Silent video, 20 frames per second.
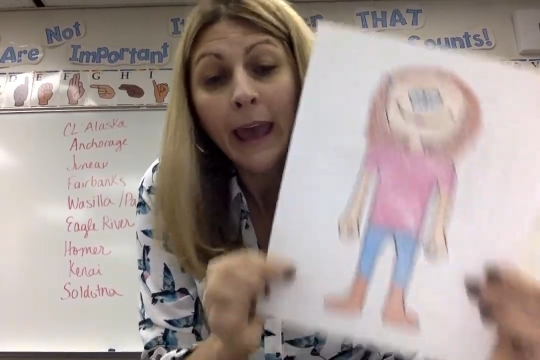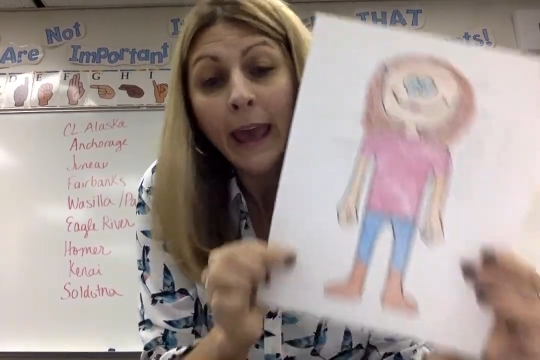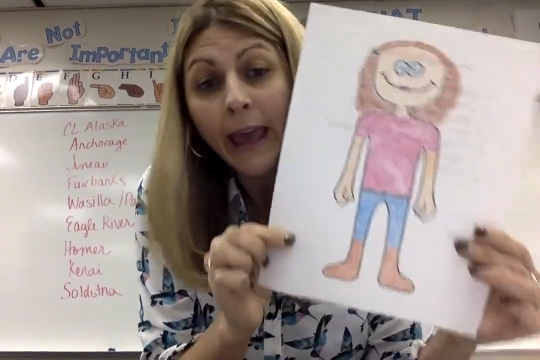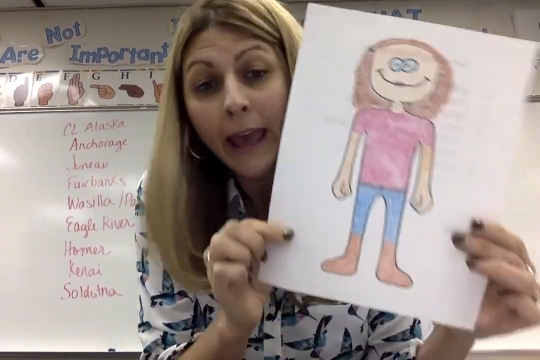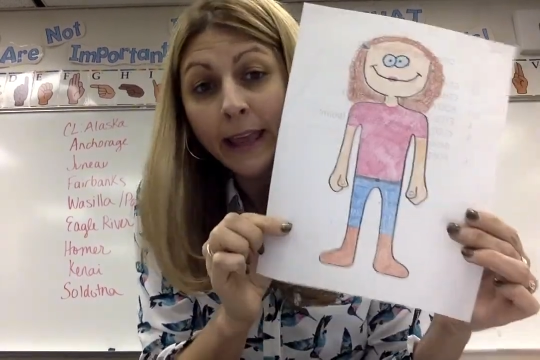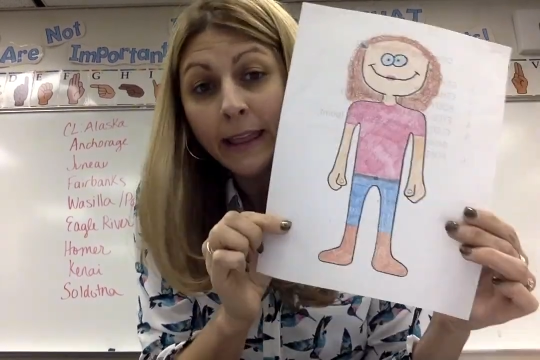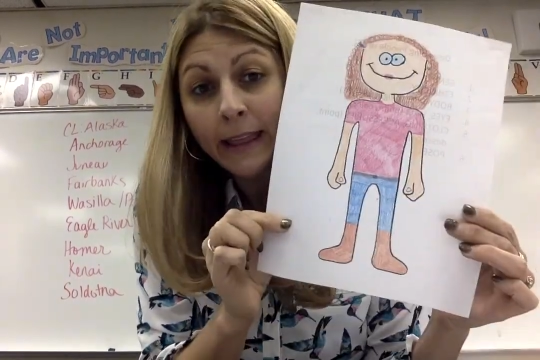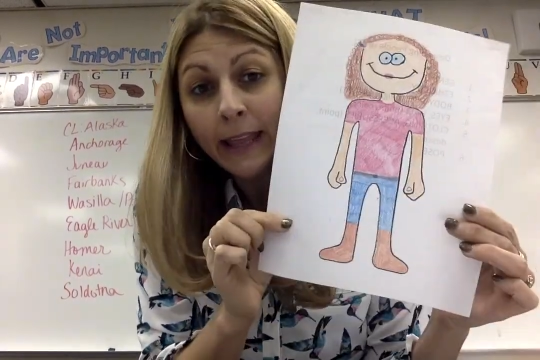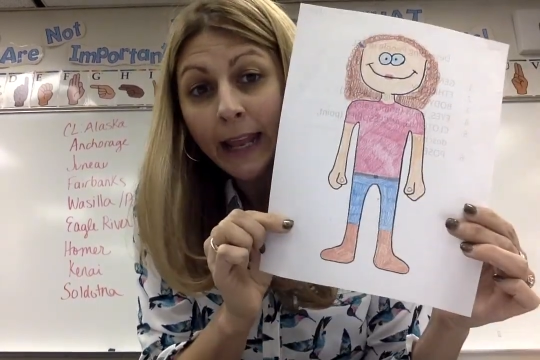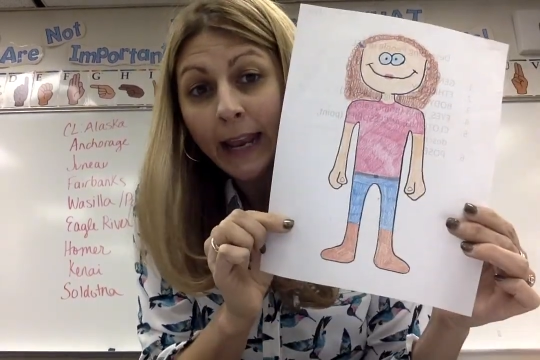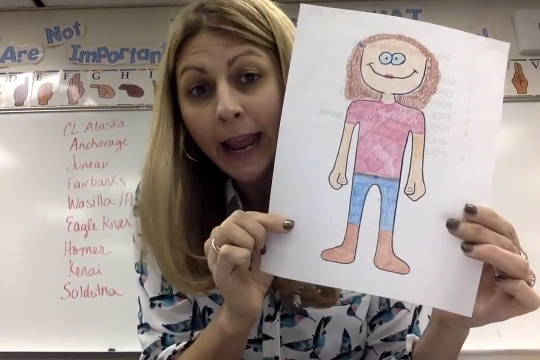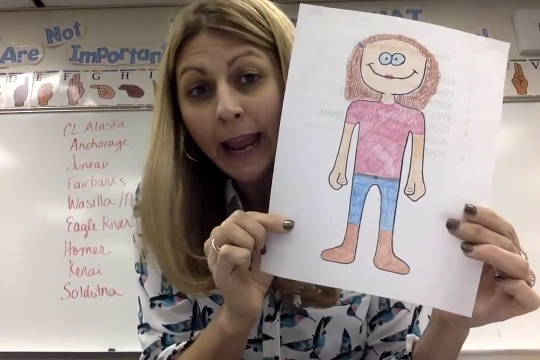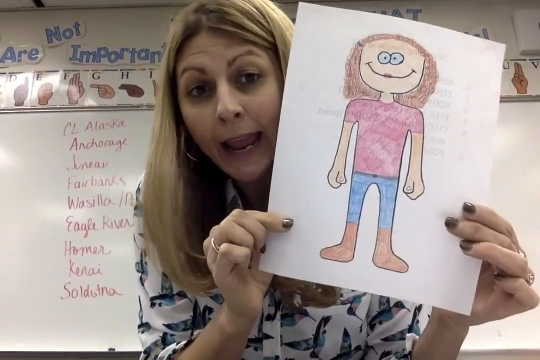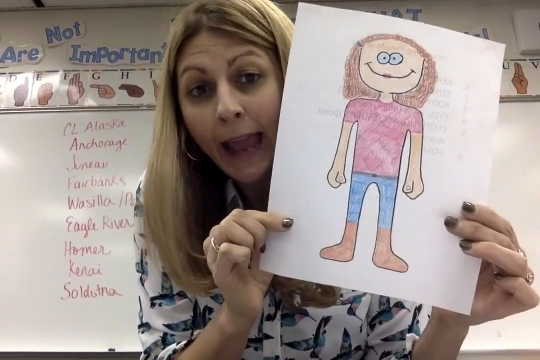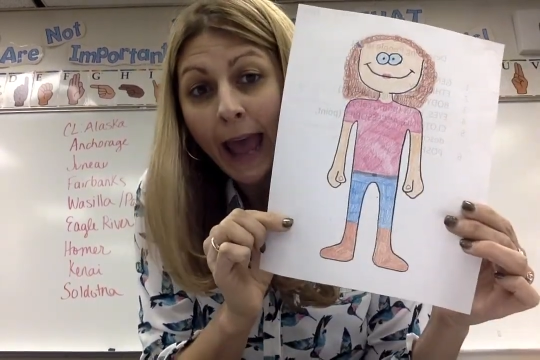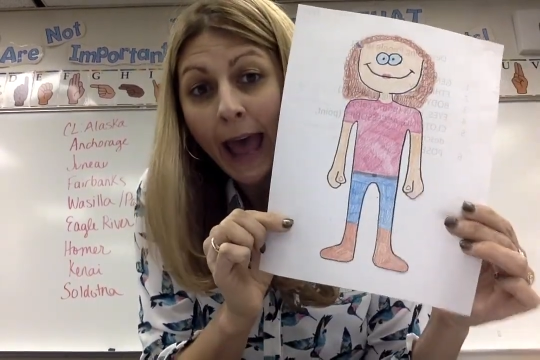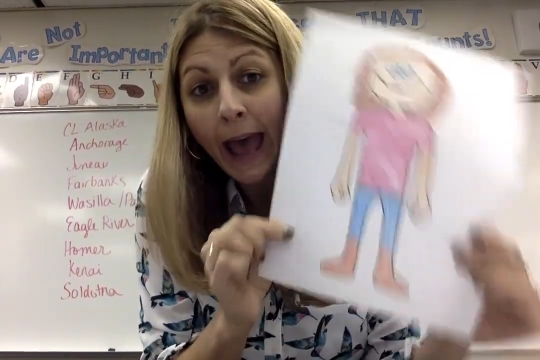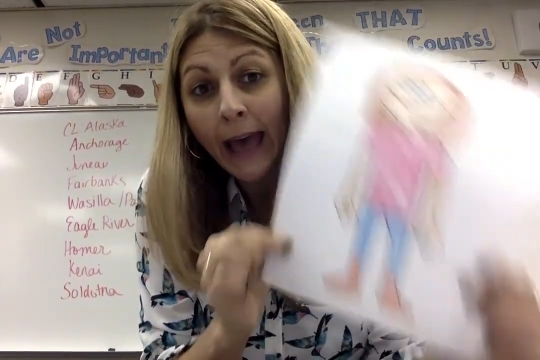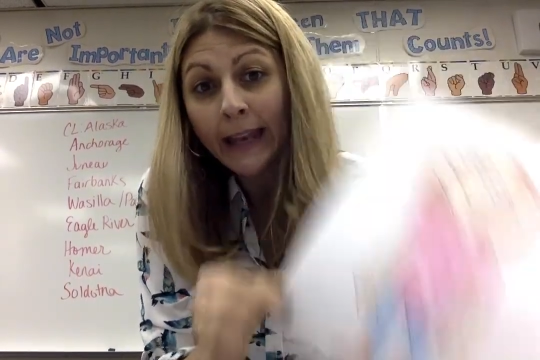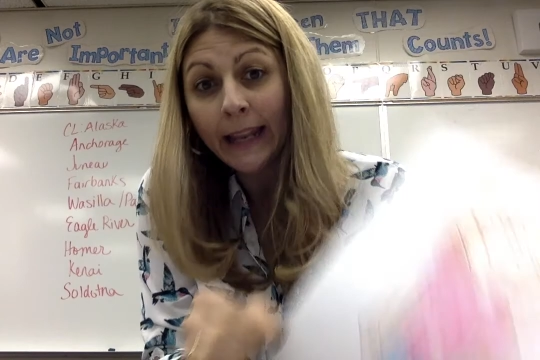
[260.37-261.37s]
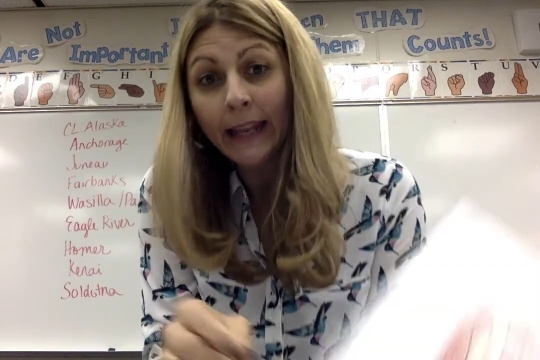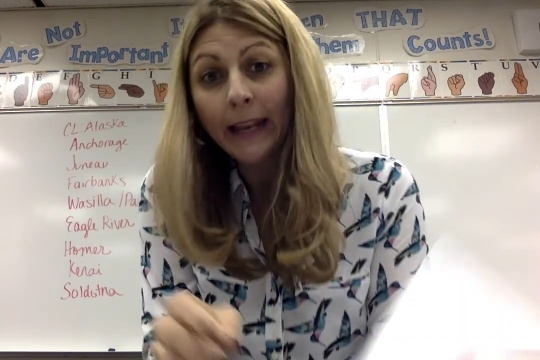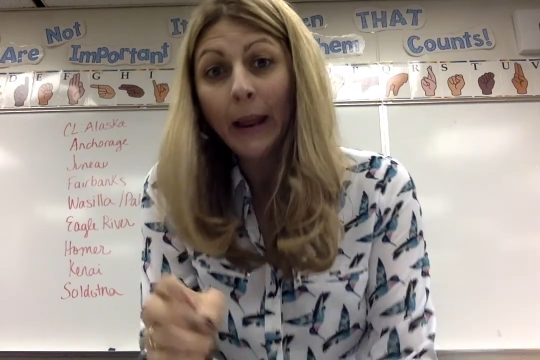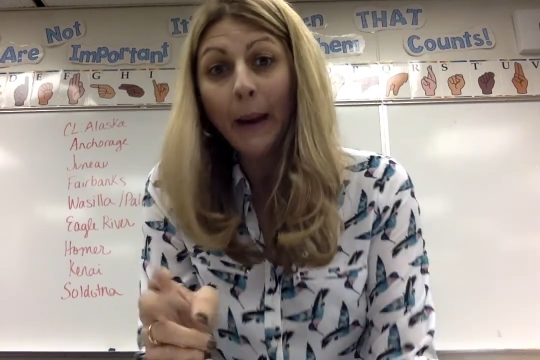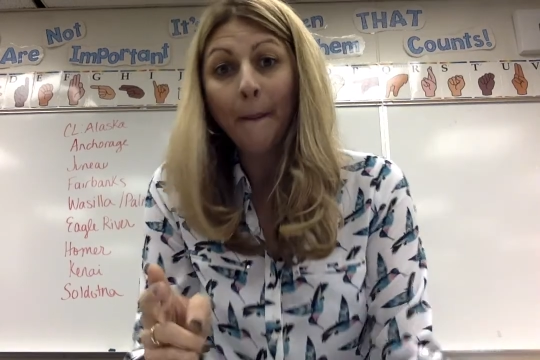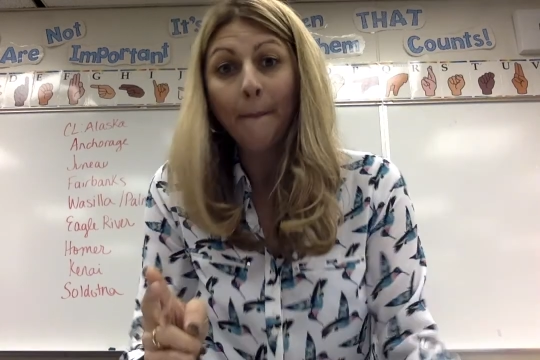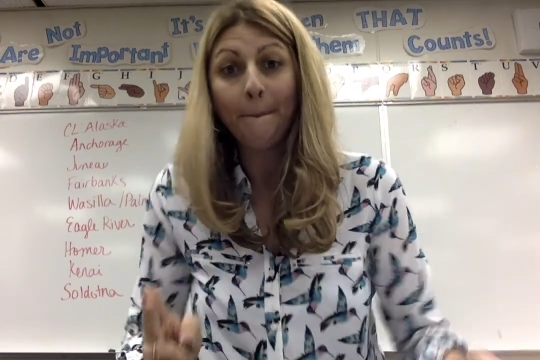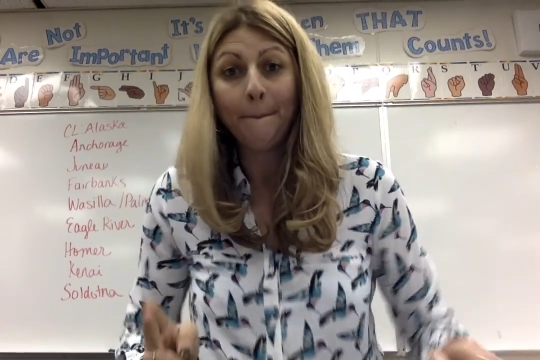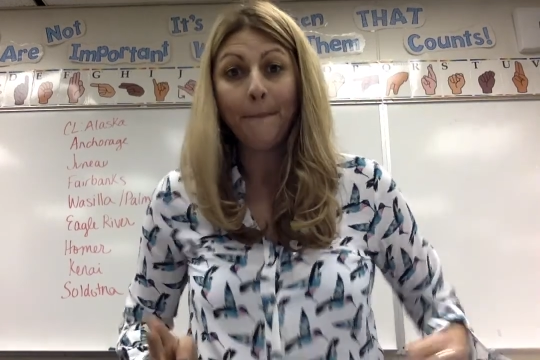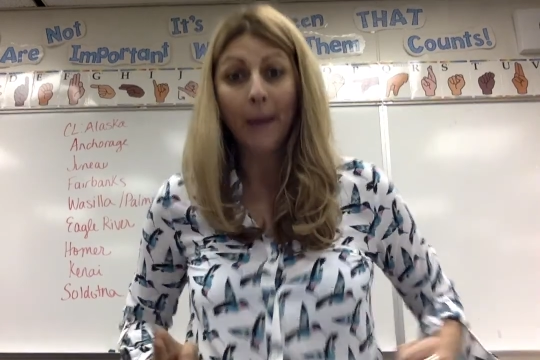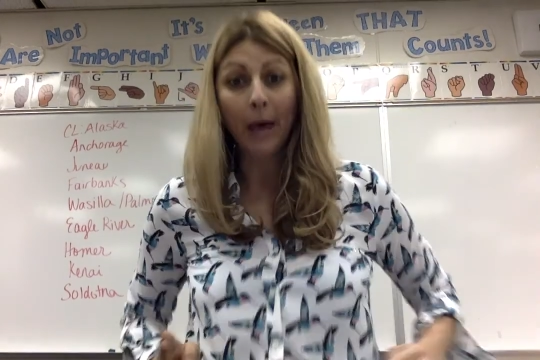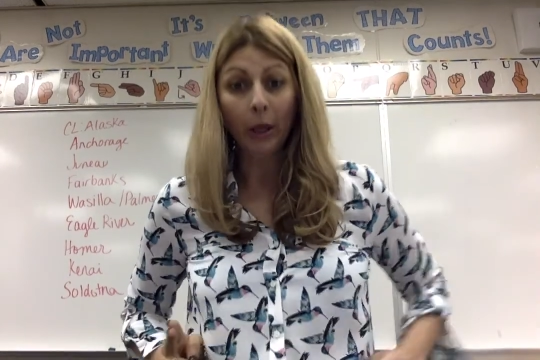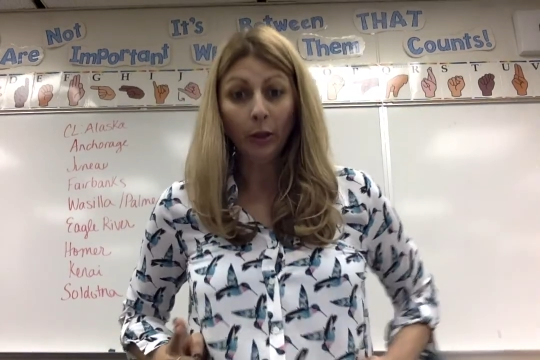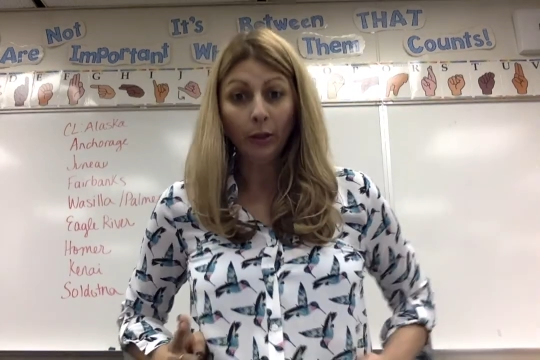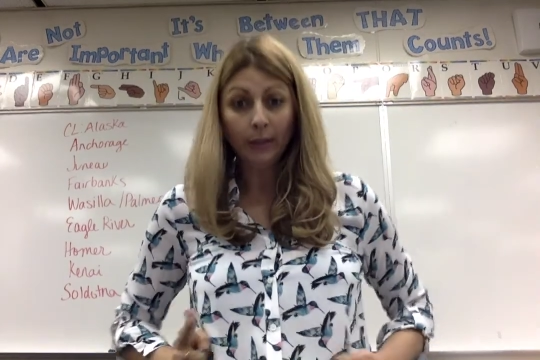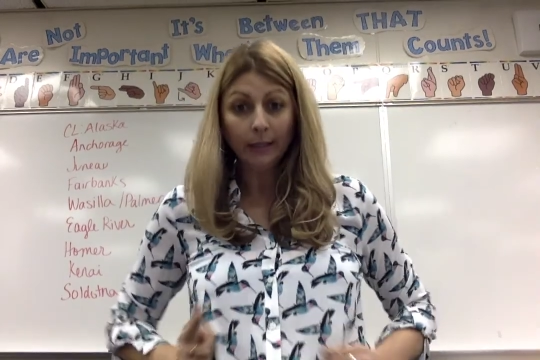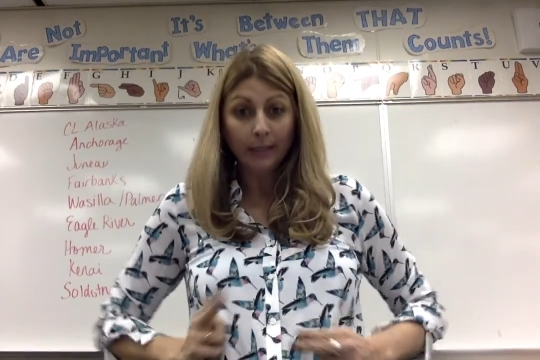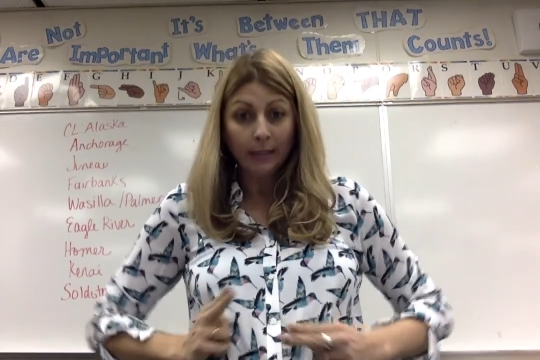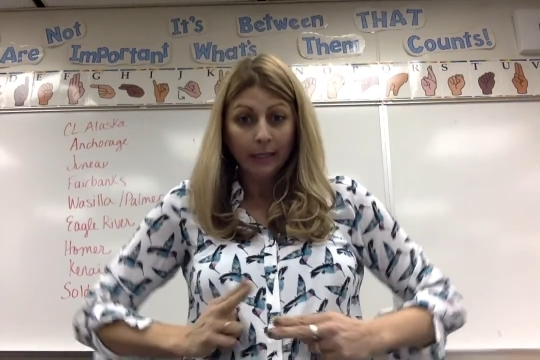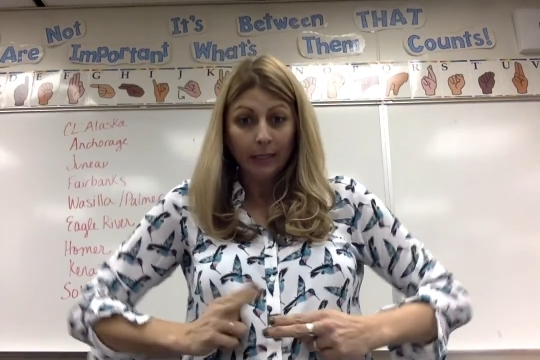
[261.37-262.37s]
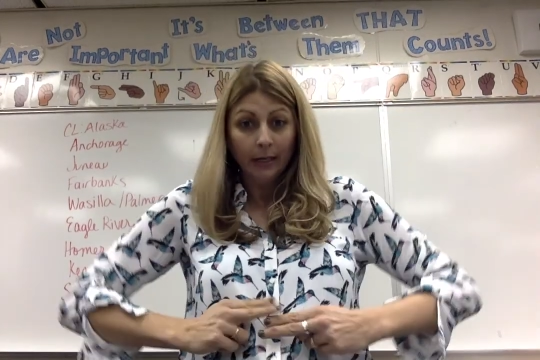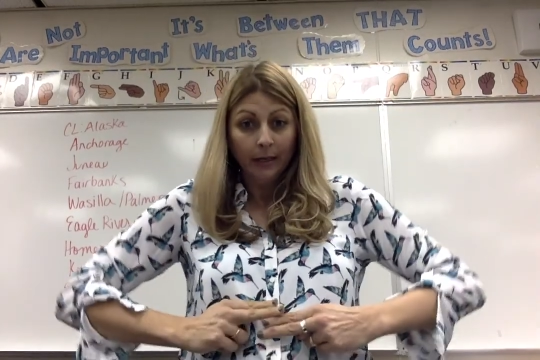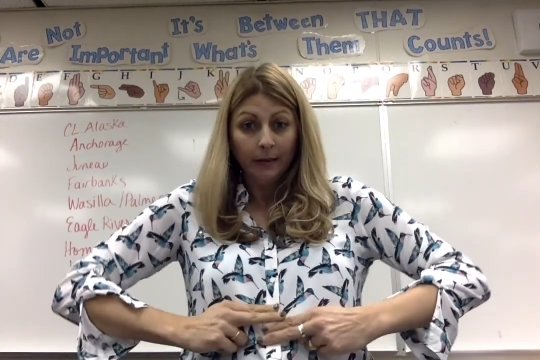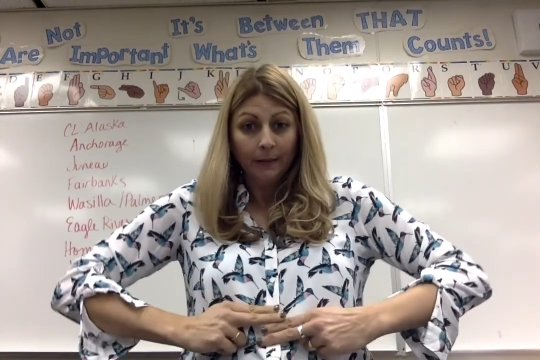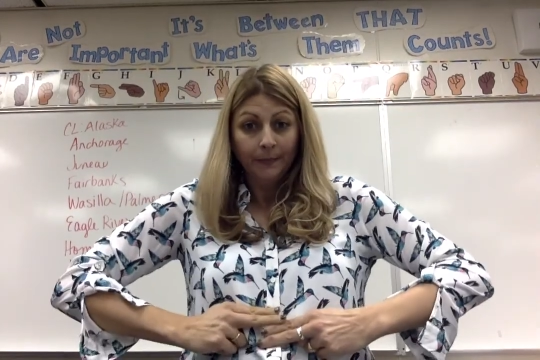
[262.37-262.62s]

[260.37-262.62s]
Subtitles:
And then I added belt.